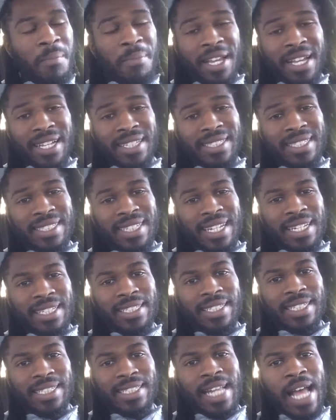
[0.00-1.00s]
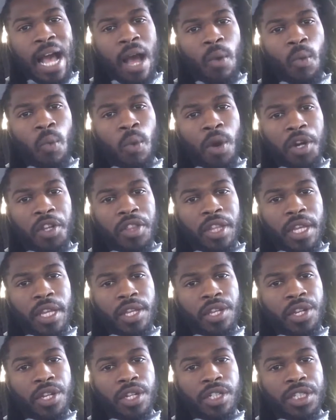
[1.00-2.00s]
Because it's just not worth
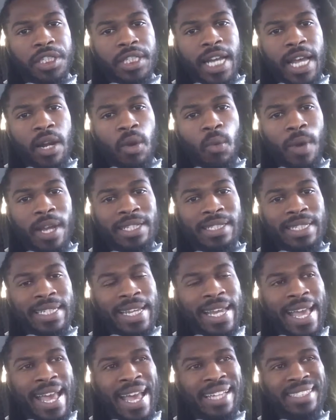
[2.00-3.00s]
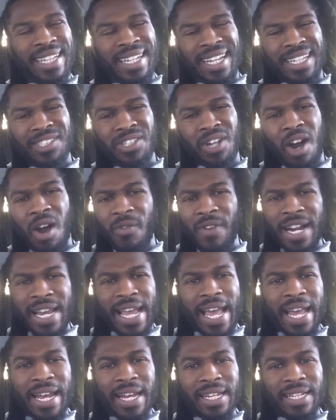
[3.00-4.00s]
it. You're just kind of wasting gas. Unless you're already
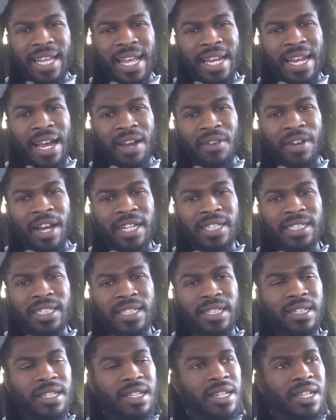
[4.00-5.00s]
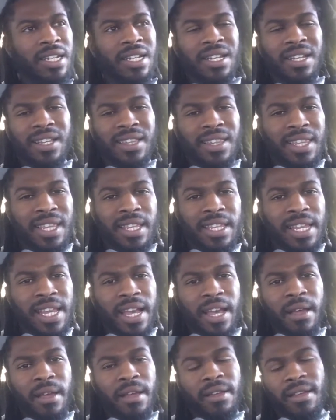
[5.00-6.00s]
headed in that direction, then
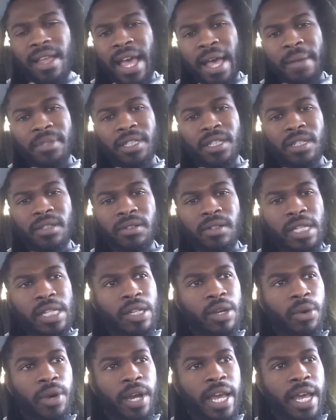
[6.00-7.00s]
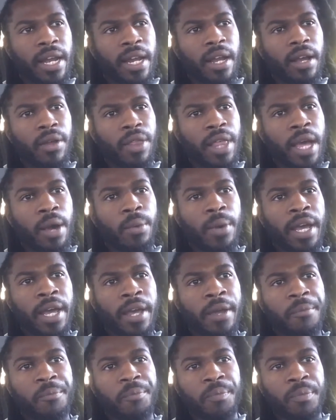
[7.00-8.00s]
yeah, absolutely, go ahead and go that
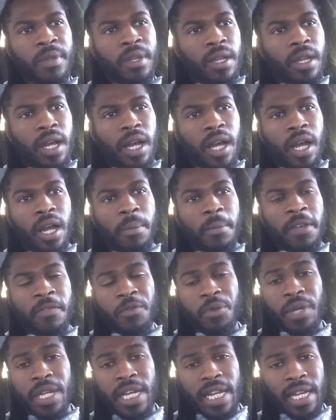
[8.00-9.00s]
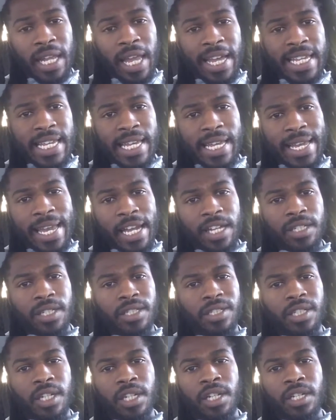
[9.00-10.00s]
way. If you get lucky and catch
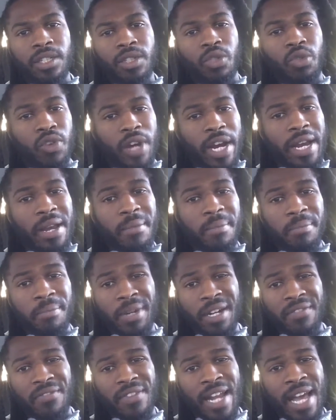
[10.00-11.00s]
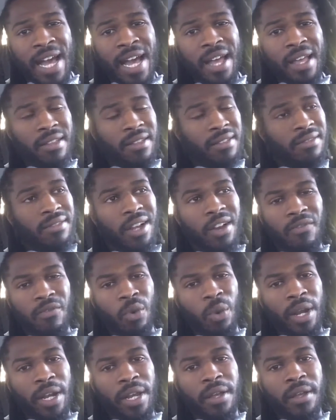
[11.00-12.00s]
the surge, great. But if not,
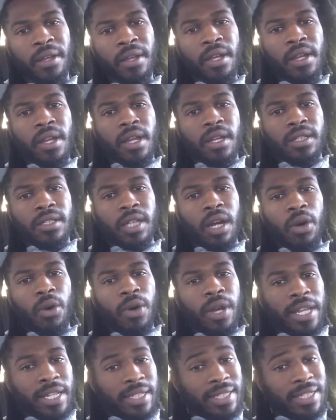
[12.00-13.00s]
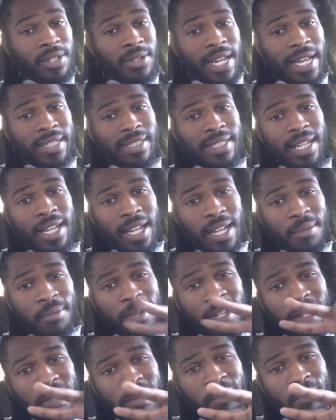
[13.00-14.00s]
avoid it. So until next
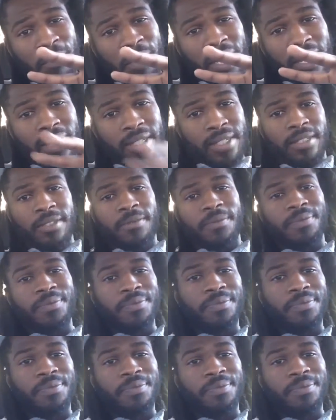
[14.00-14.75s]
time, peace.